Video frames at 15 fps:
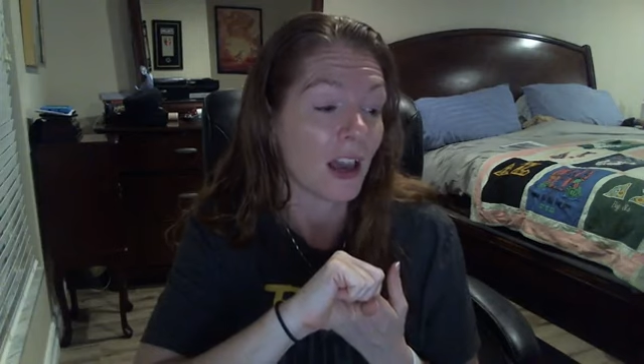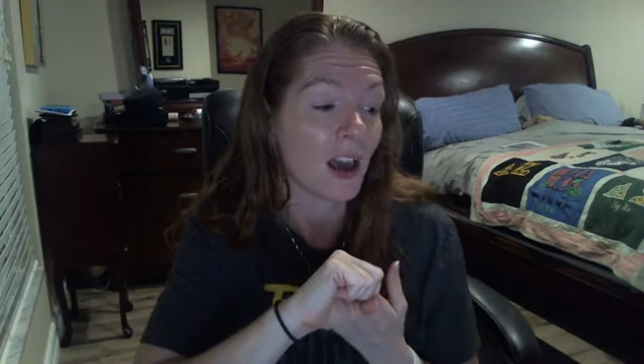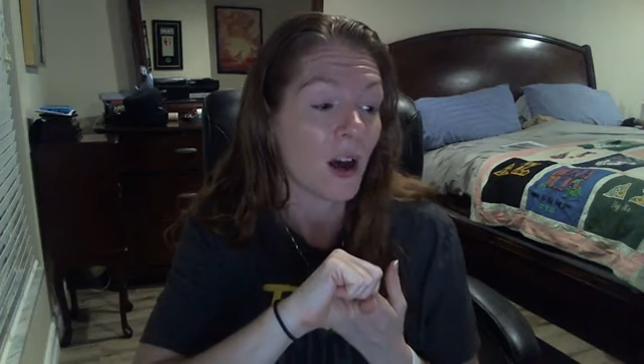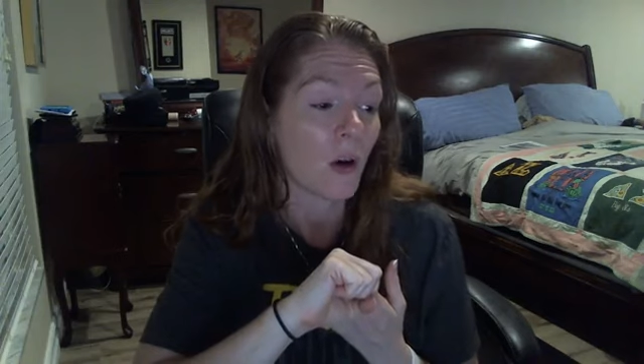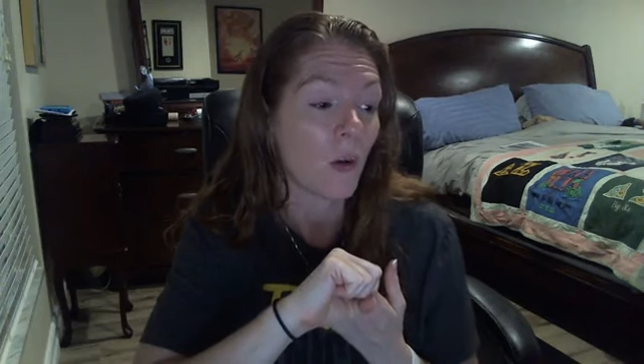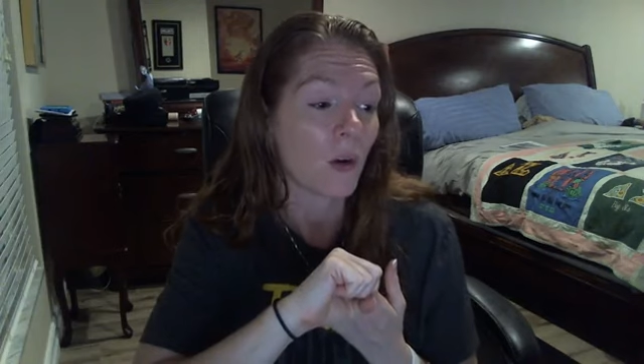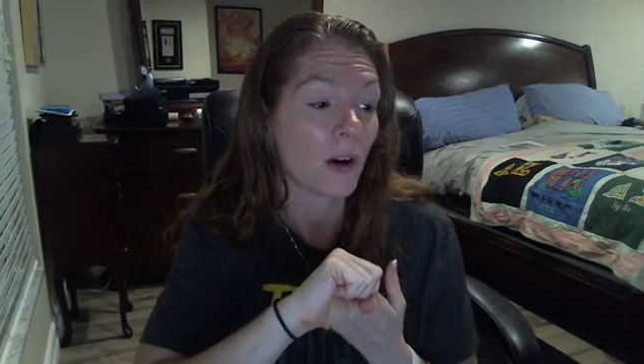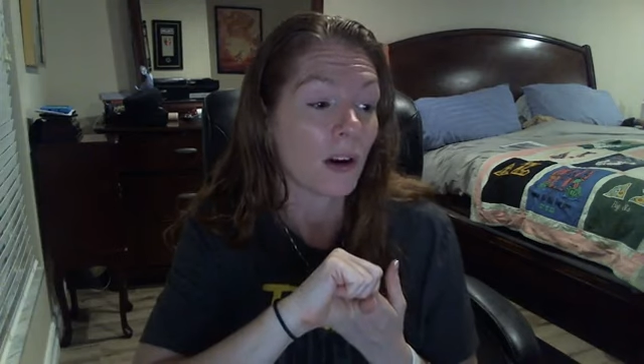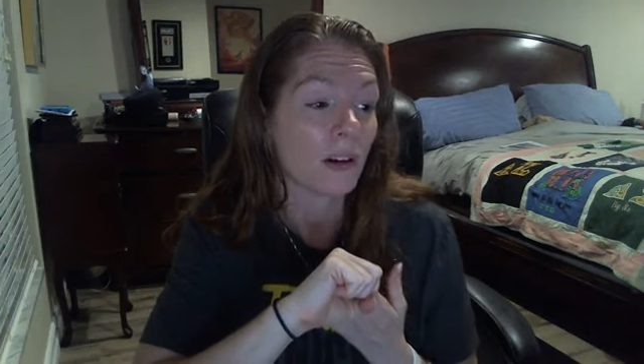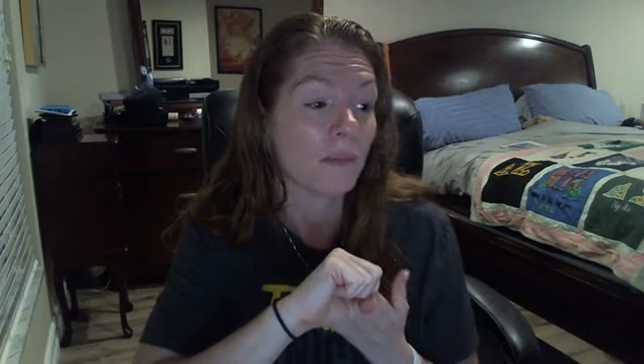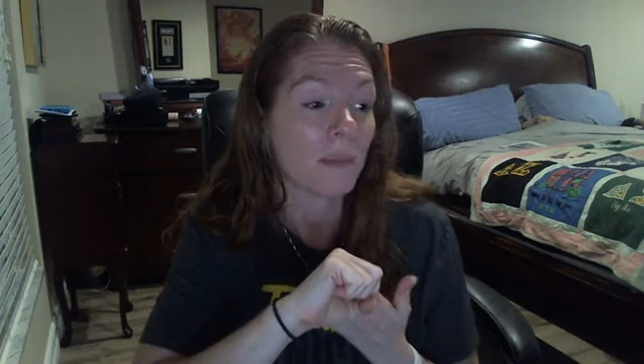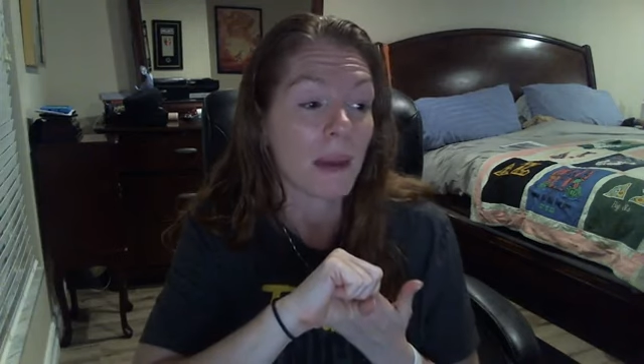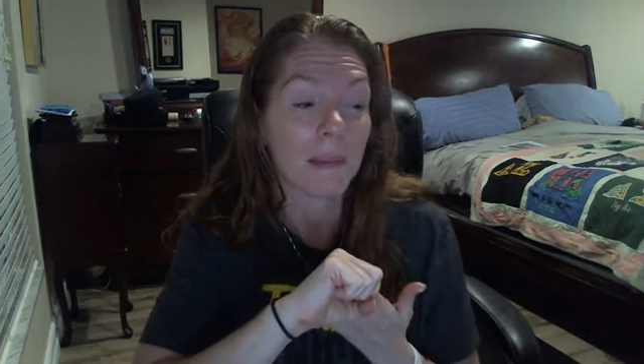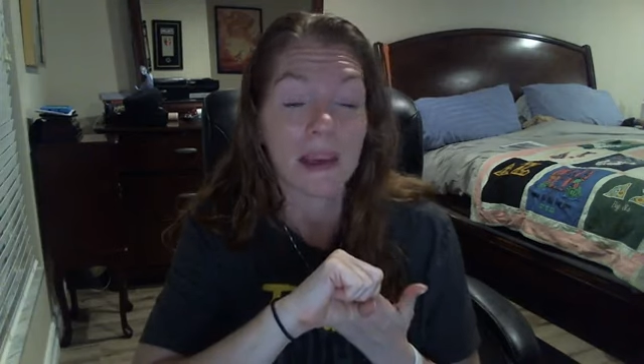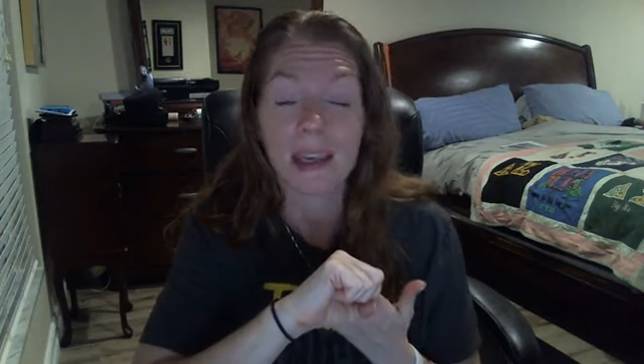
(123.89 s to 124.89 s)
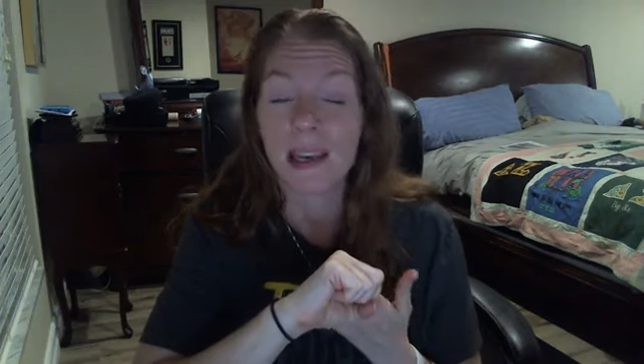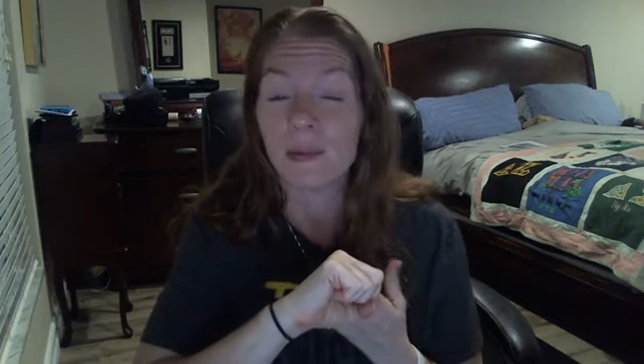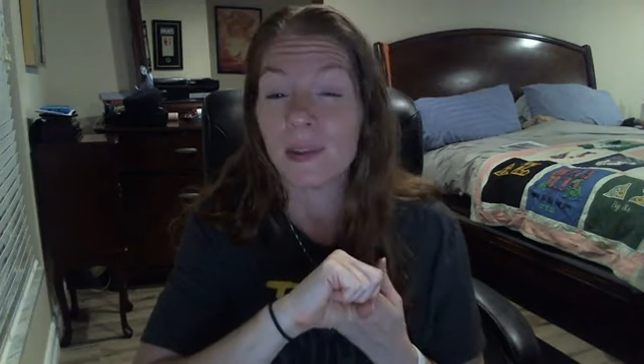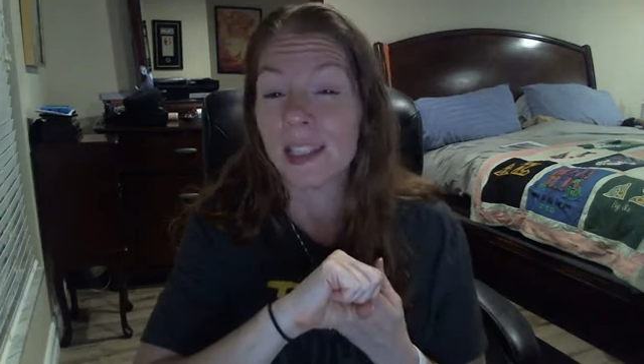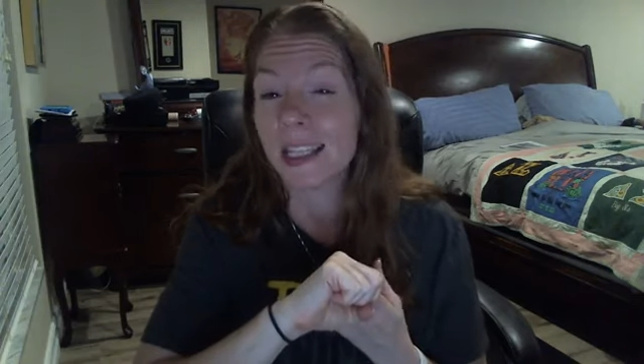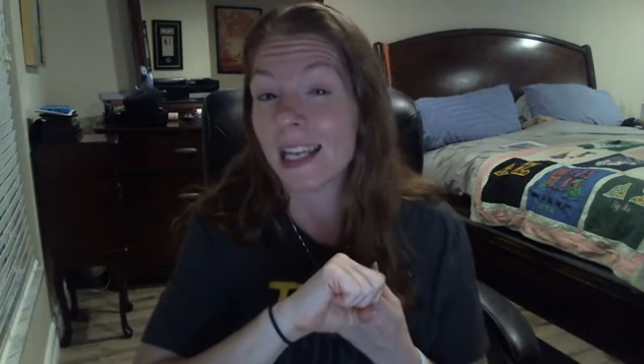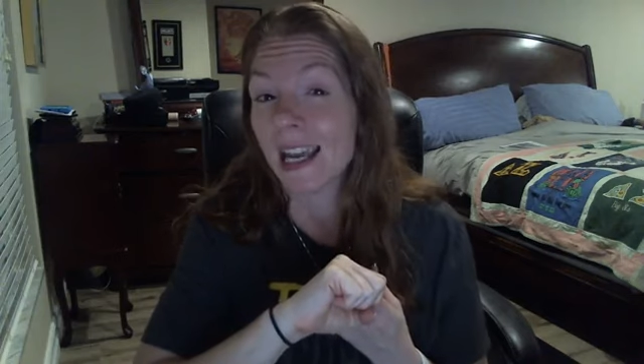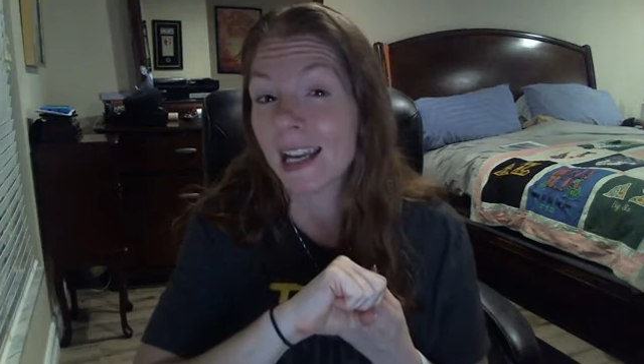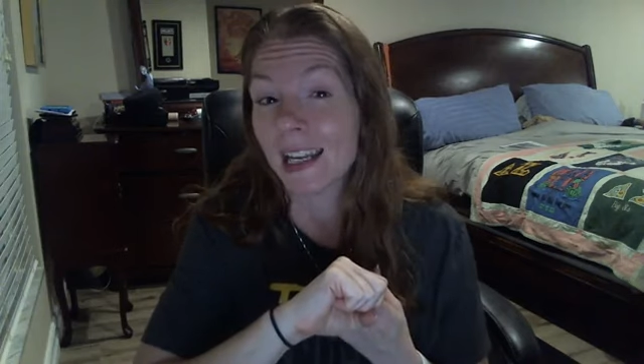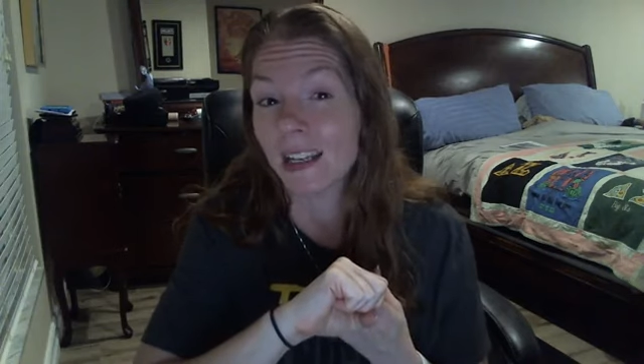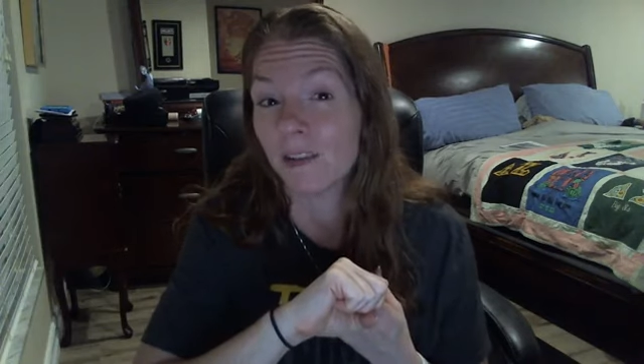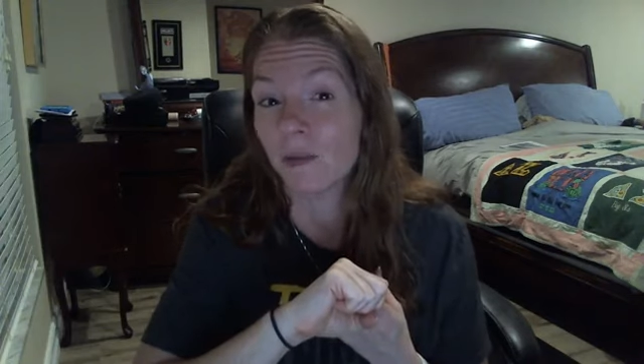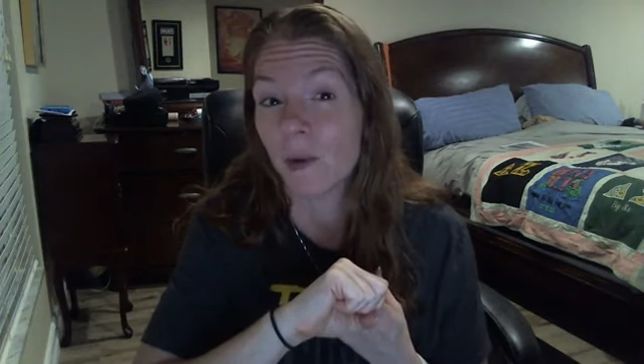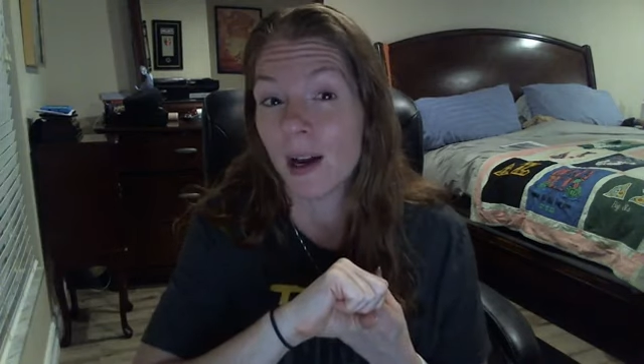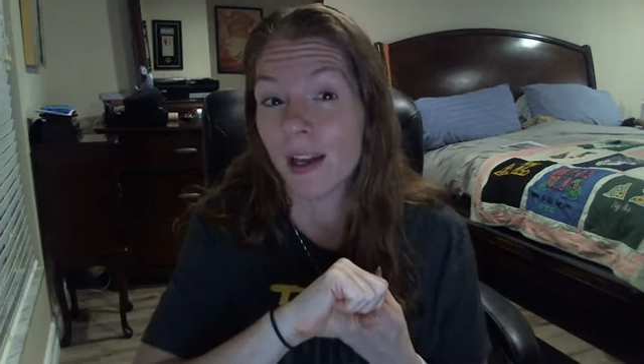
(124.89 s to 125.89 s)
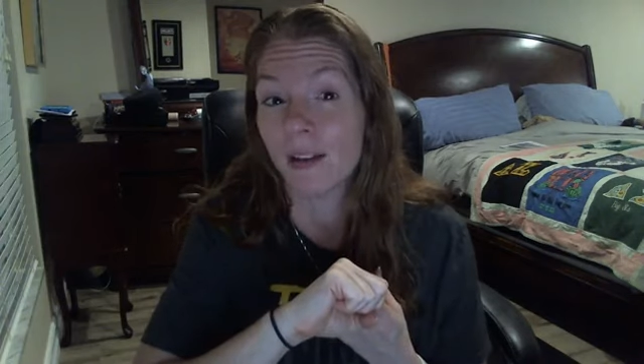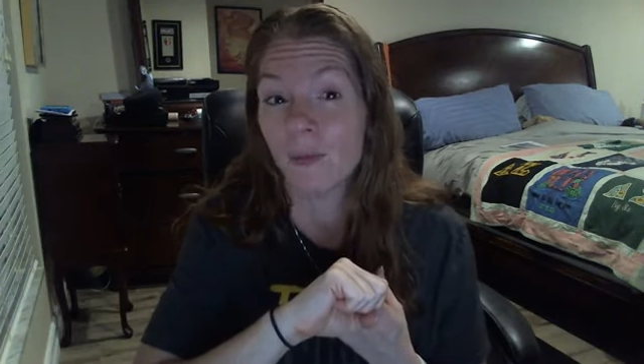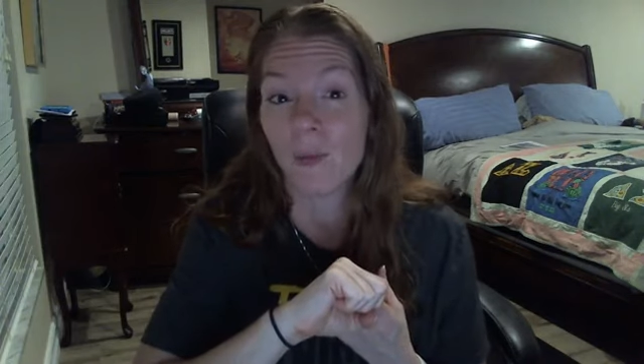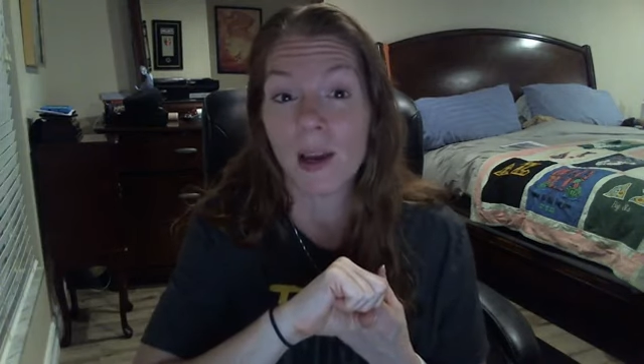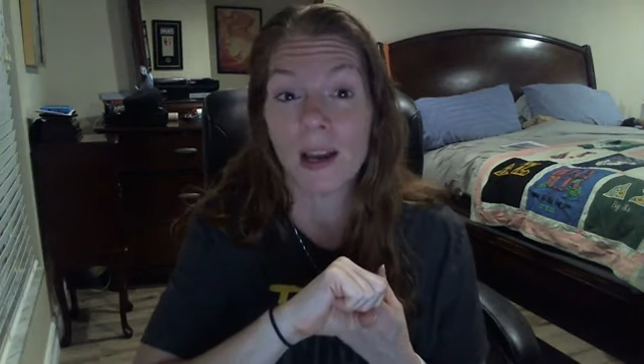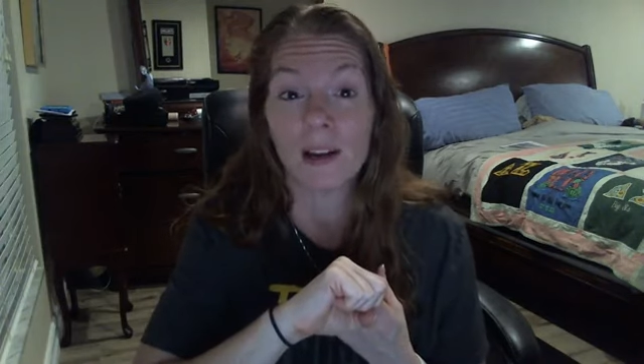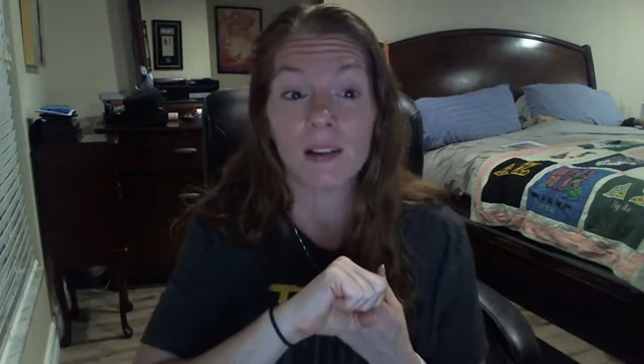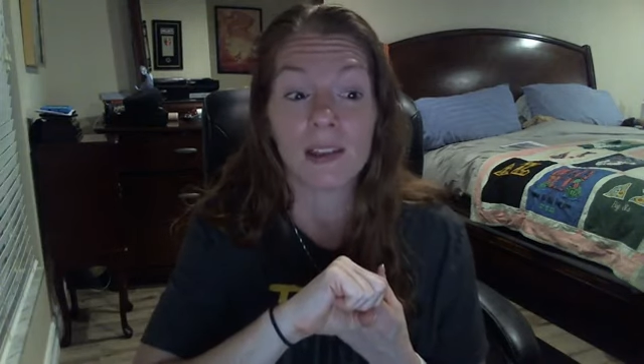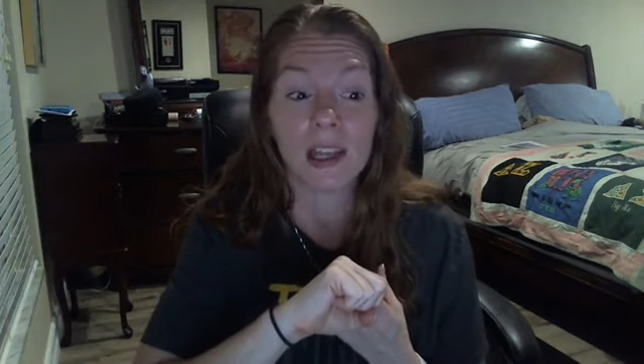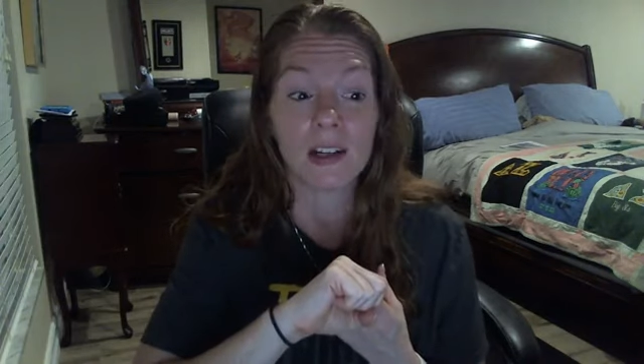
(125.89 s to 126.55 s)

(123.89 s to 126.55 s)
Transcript: Or maybe it was a negative one where